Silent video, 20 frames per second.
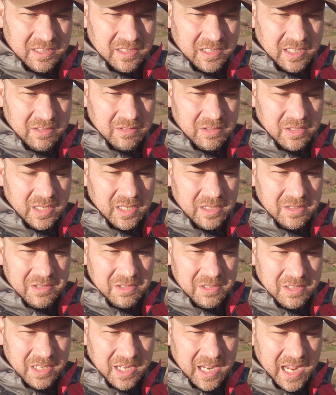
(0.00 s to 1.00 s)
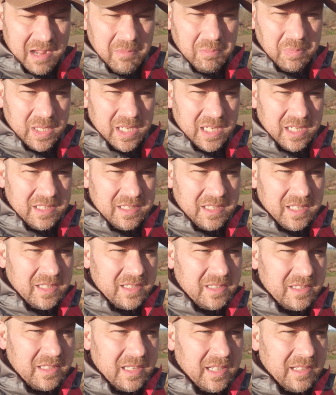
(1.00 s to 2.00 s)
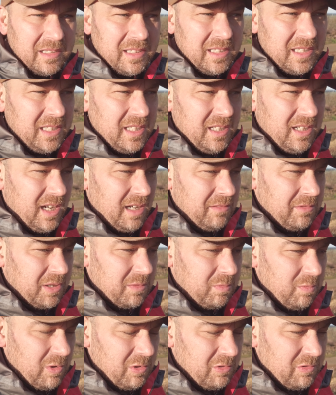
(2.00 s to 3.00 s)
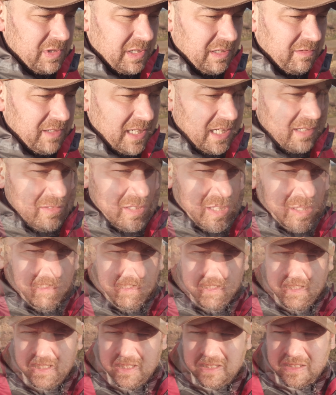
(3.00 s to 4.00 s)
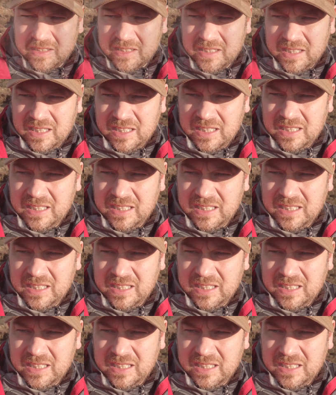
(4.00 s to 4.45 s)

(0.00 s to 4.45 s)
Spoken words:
no such app exists. So I'm just wandering around. It's